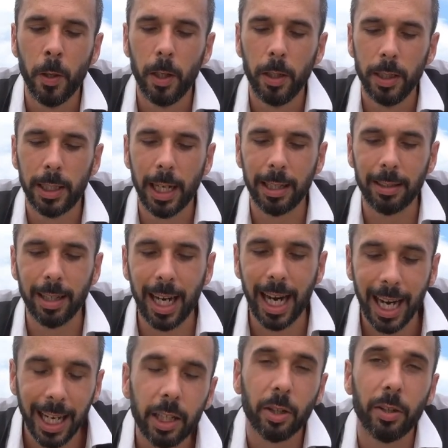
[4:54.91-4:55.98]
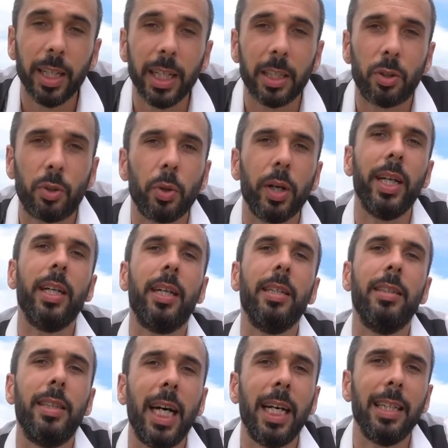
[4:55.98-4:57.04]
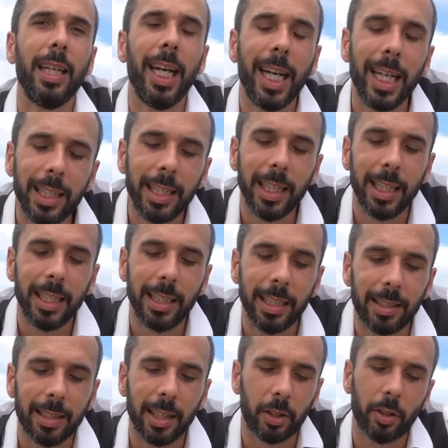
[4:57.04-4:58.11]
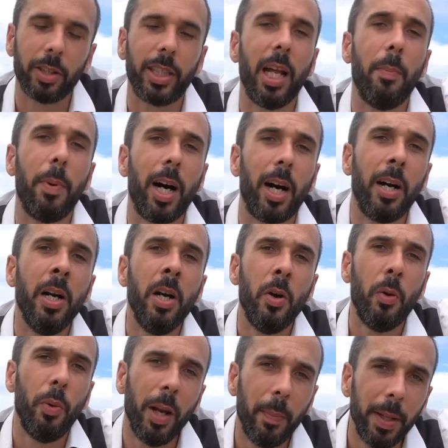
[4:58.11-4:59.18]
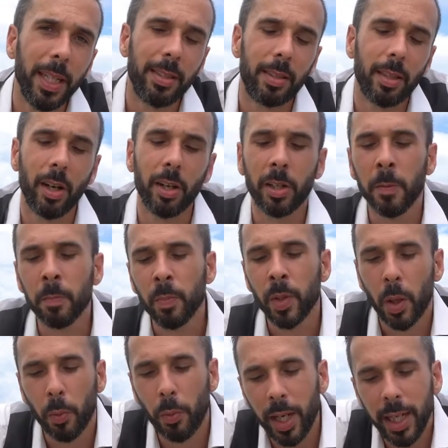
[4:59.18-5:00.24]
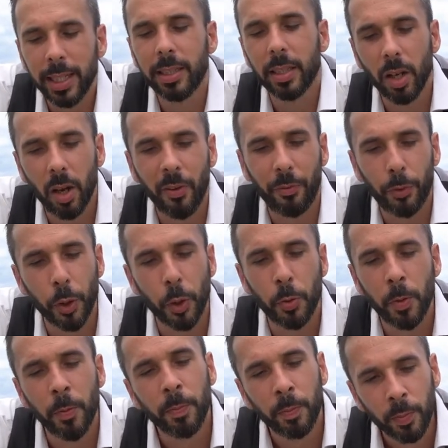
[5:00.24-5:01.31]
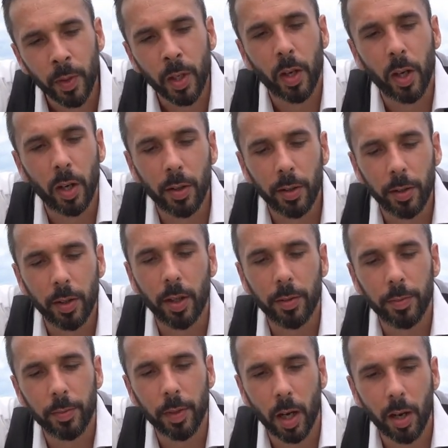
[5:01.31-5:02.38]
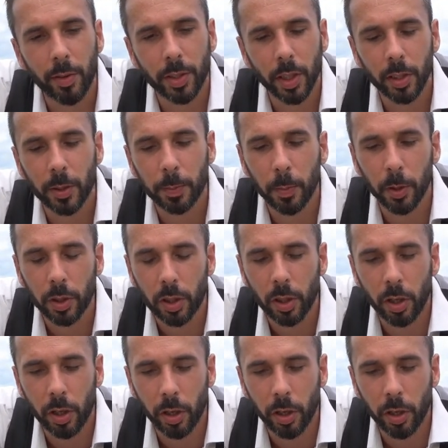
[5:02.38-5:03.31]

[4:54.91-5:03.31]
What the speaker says: that iconic drink that any decent cocktail bar will be stocked with a few of those Moscow